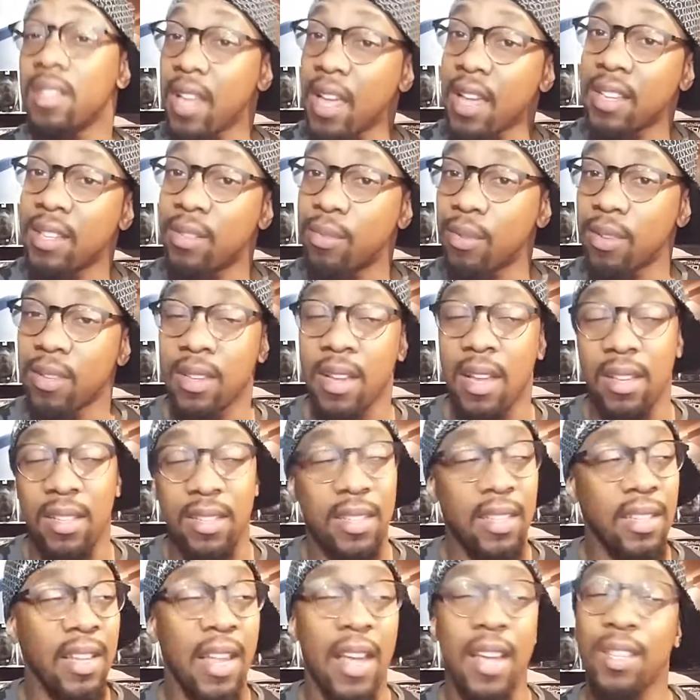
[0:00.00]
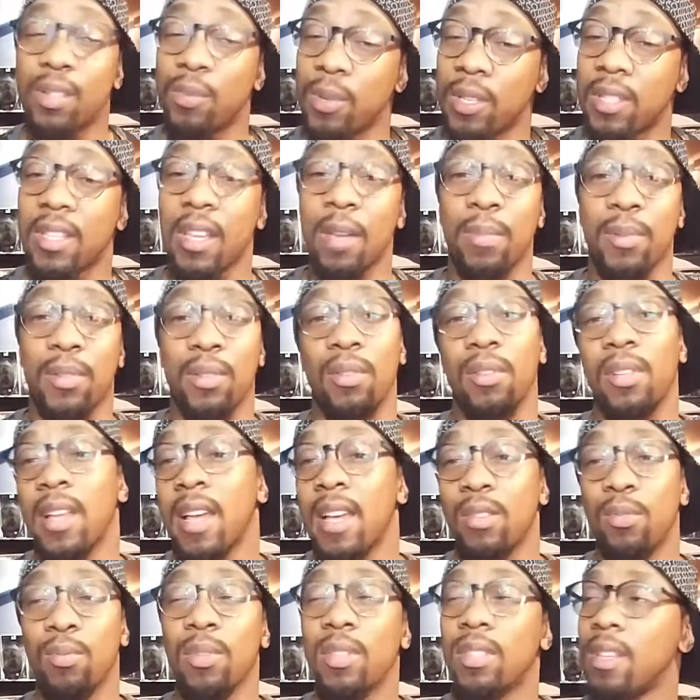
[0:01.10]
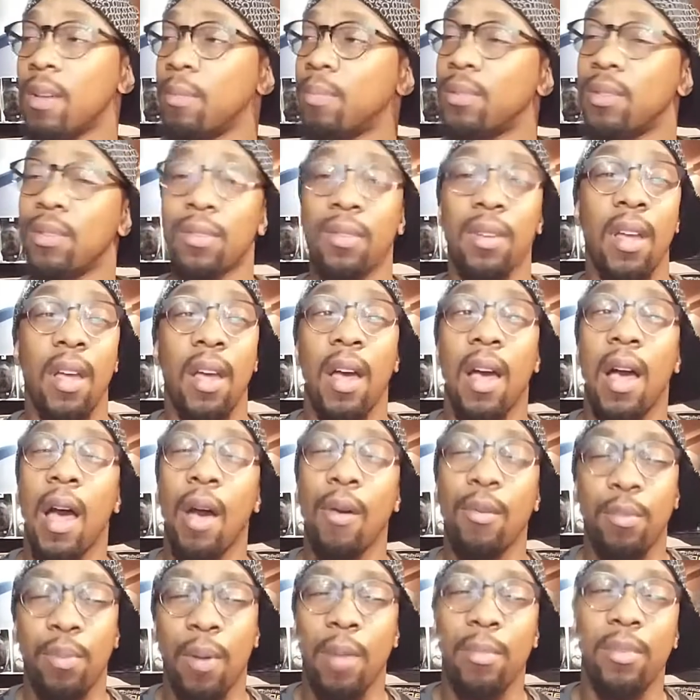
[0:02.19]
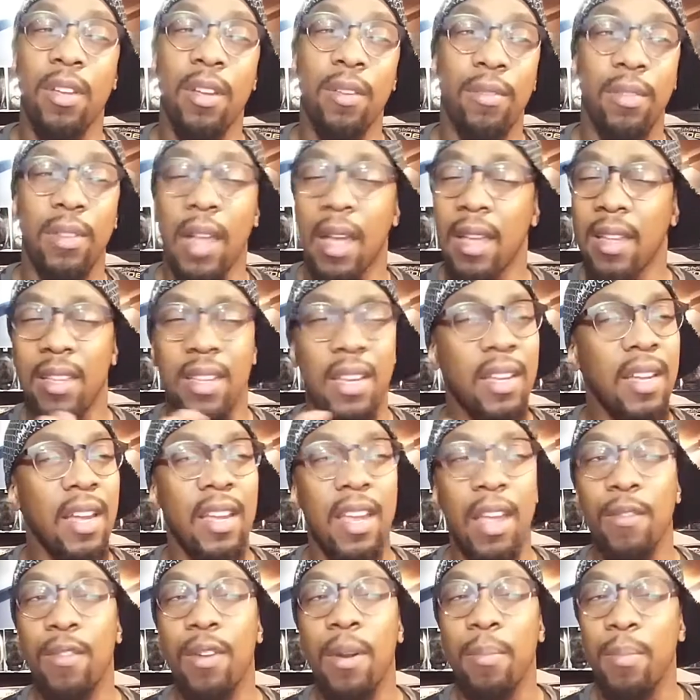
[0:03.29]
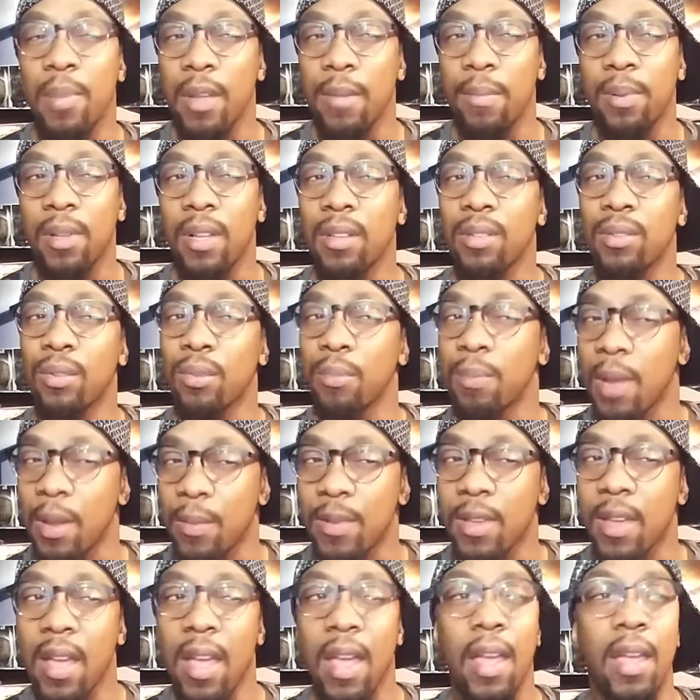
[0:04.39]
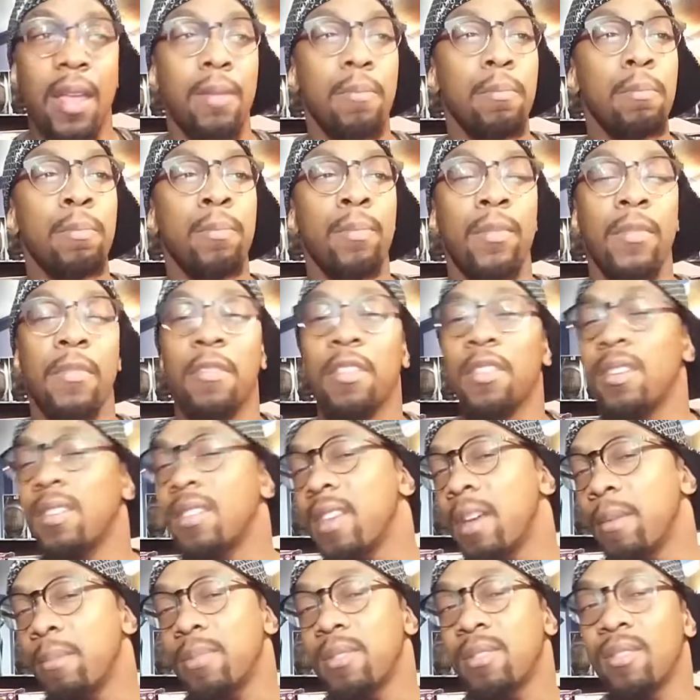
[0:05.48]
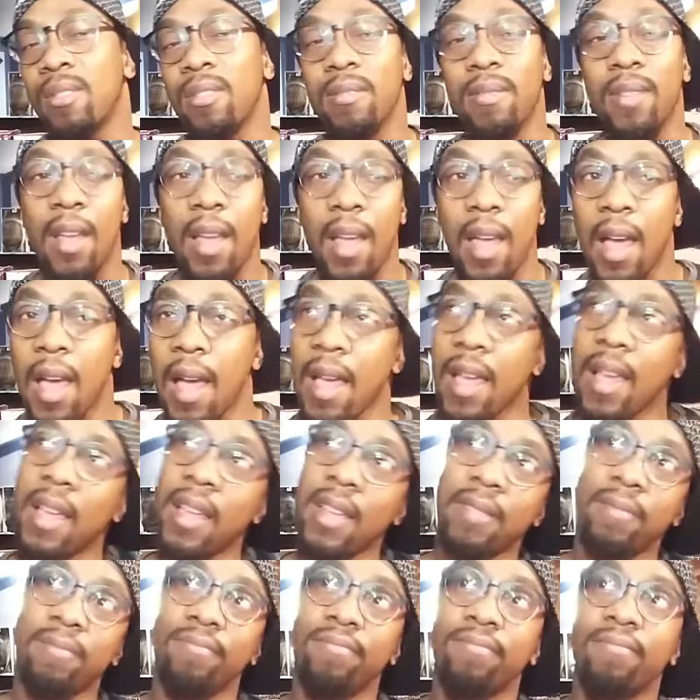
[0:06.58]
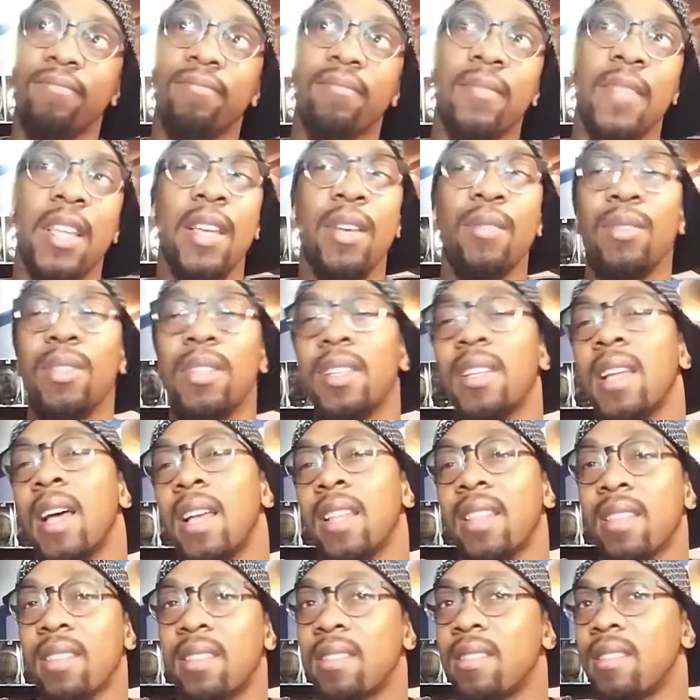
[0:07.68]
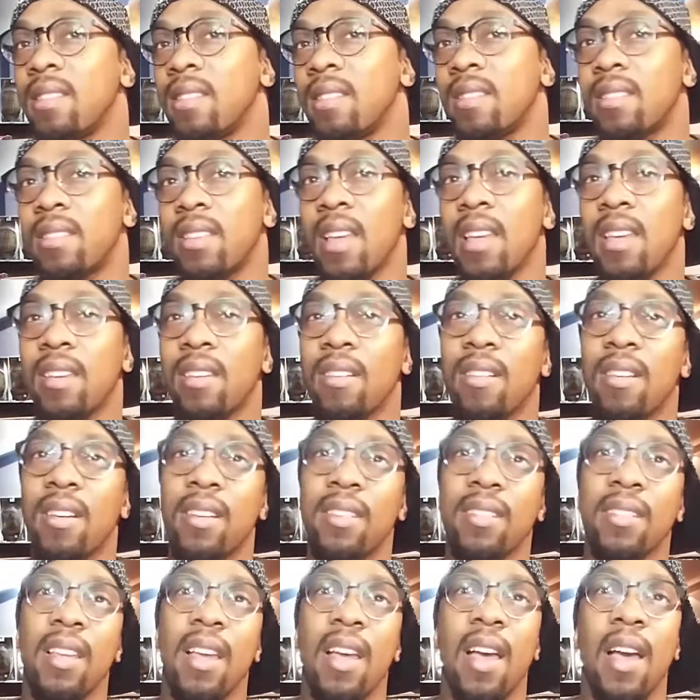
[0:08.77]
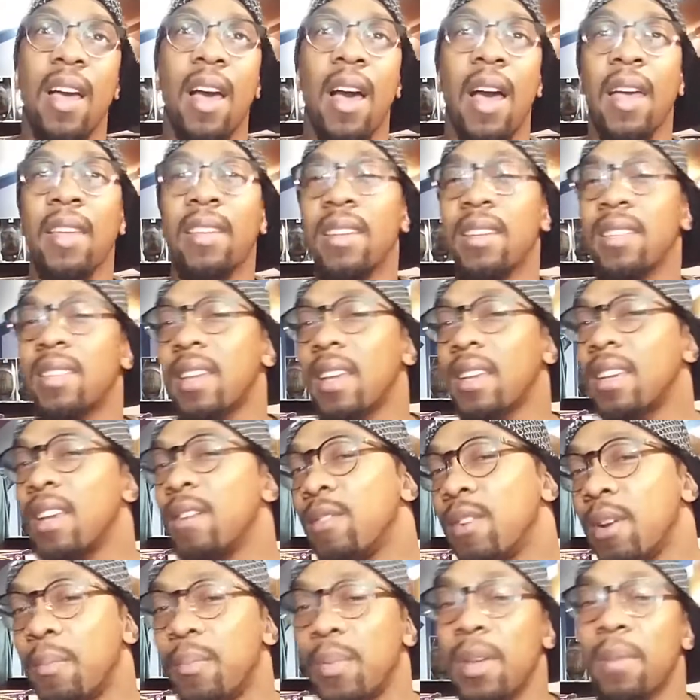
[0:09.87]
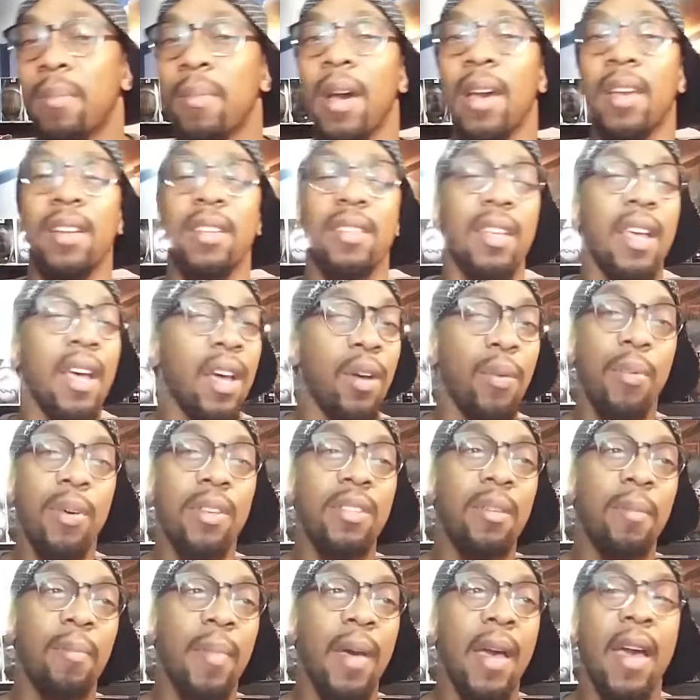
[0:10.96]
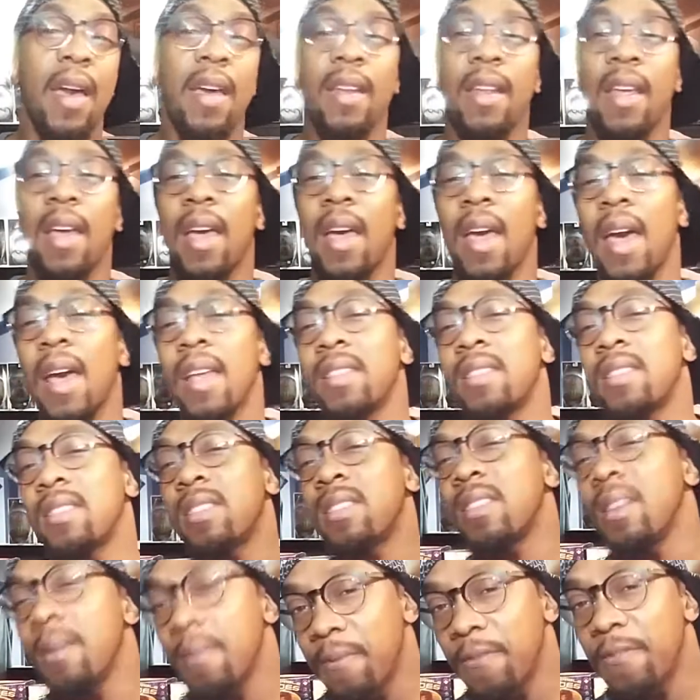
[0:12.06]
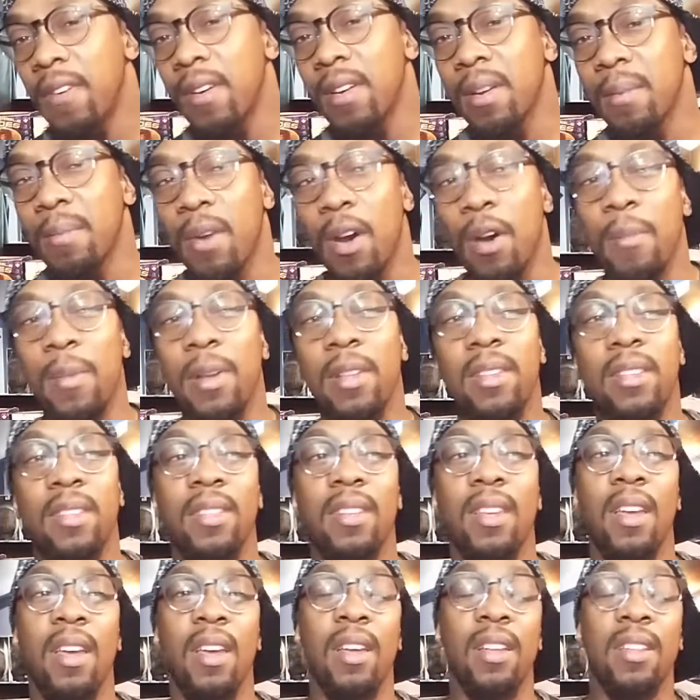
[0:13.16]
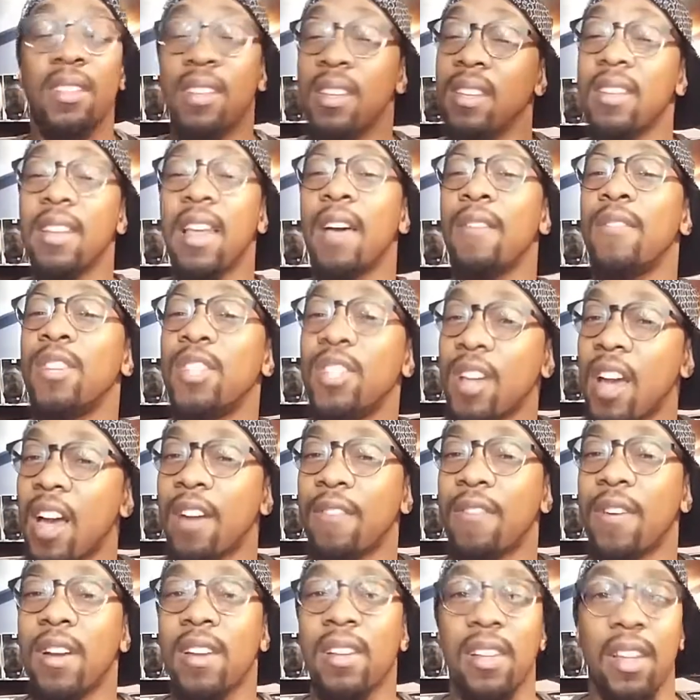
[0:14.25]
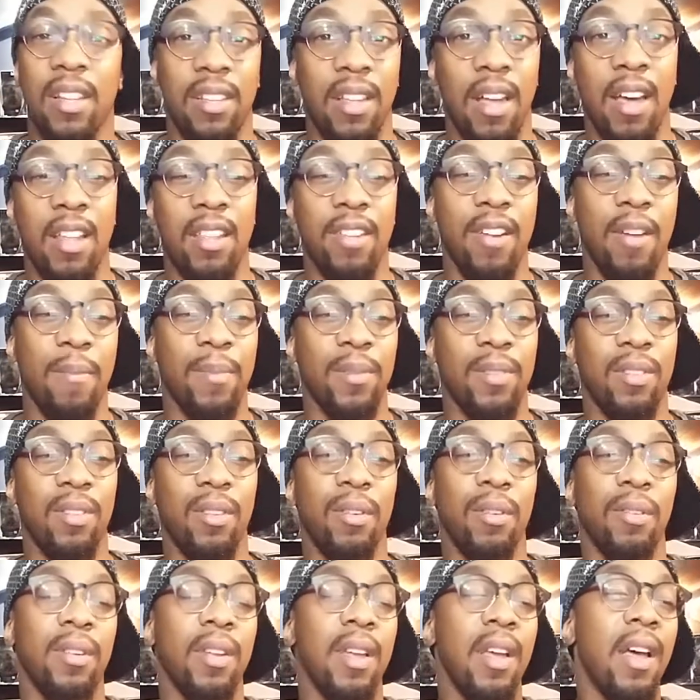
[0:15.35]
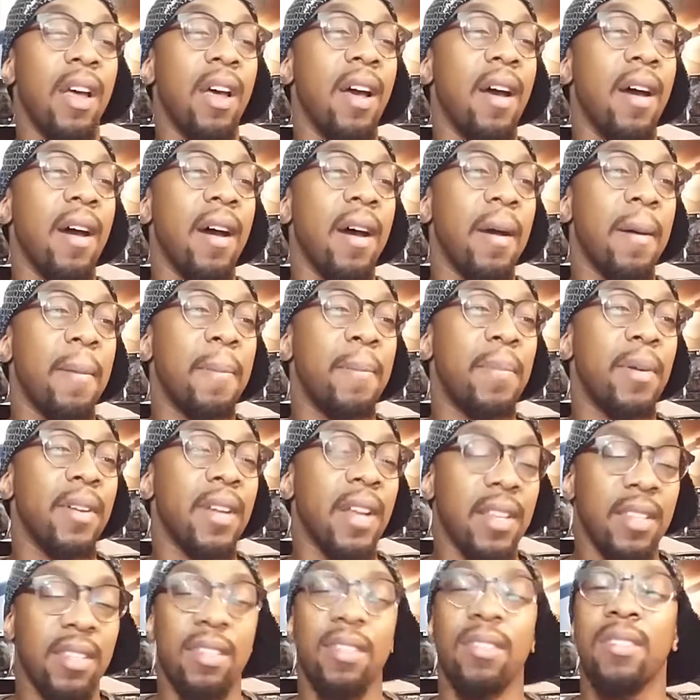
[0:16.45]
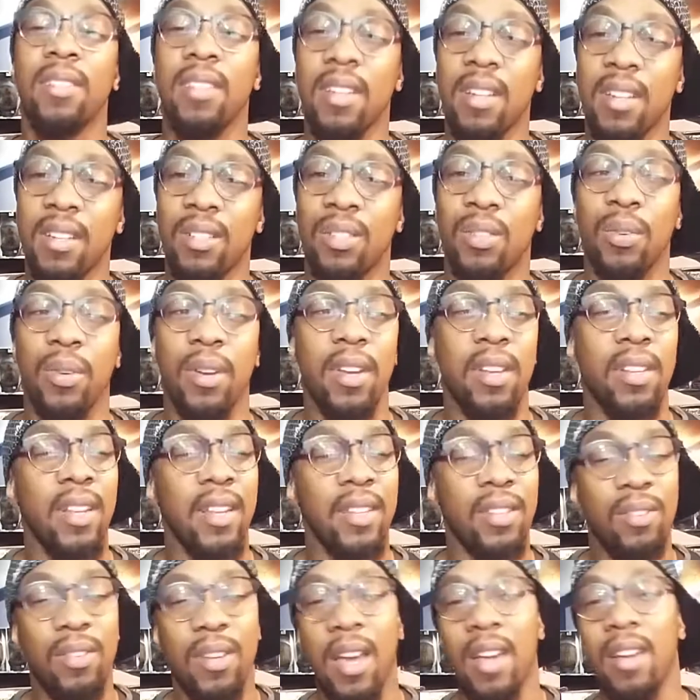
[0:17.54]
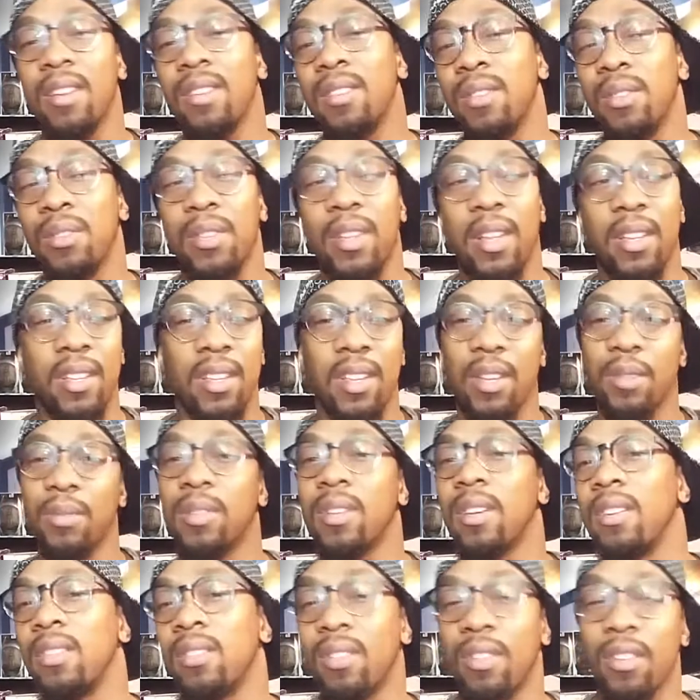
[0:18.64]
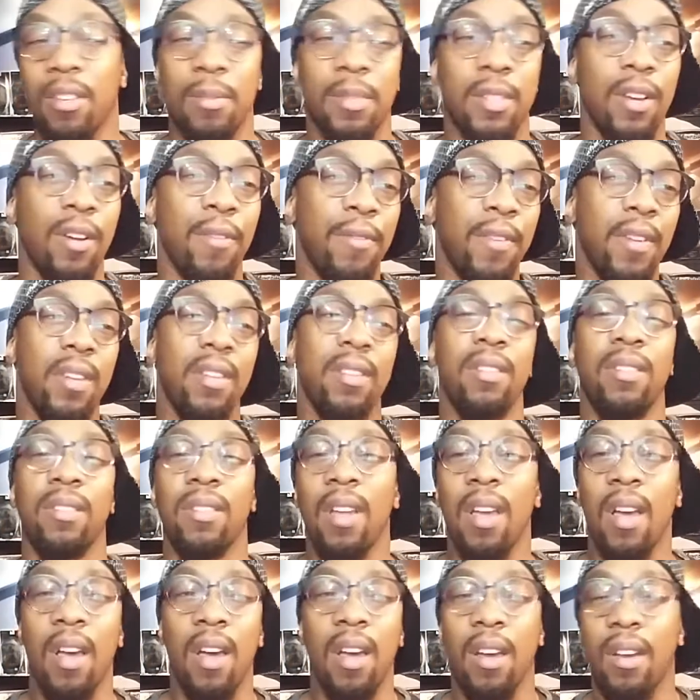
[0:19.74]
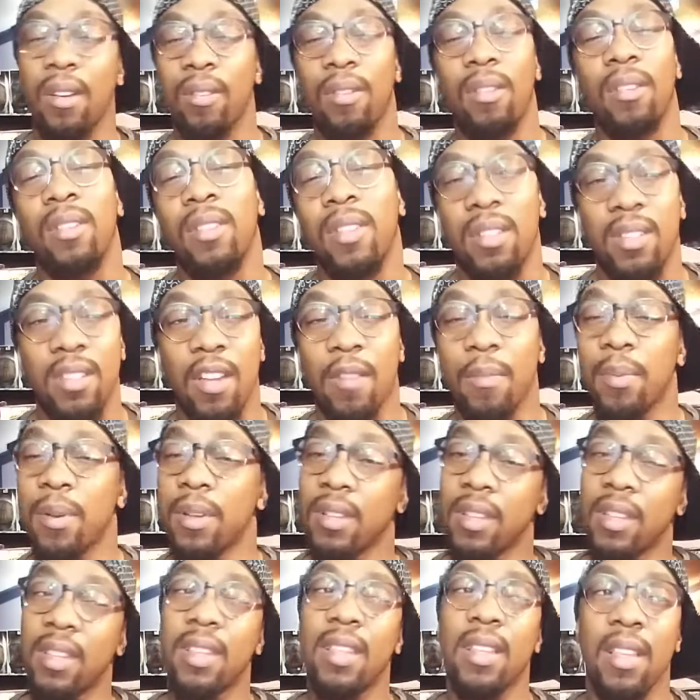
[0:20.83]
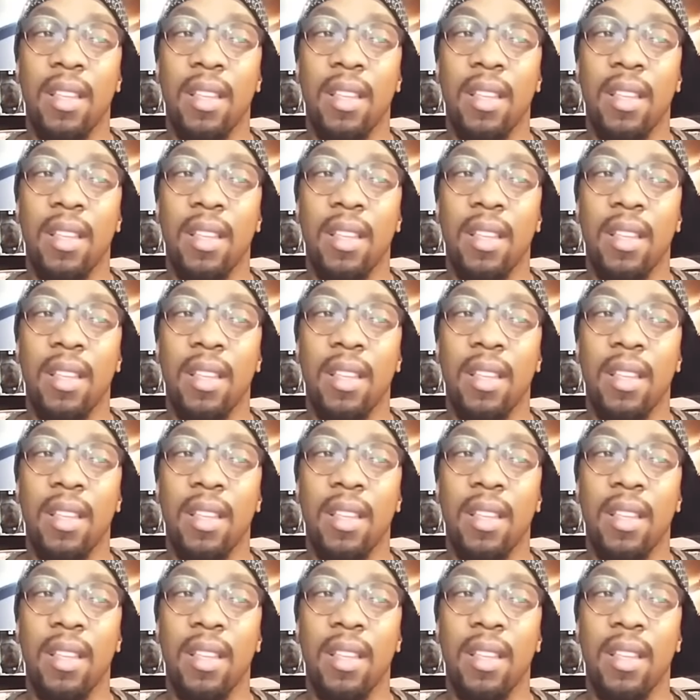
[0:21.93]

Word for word: as last week's episode. Last week's episode, I would probably give, I think I gave it a B plus or maybe an A. This episode, it was a lot to take on. I guess I'd give it a B minus. It wasn't bad. Had some funny moments. Didn't have a shock value like the other episode. But I still did enjoy it. Like, you kind of knew that the kid was going to turn himself in and all this stuff, but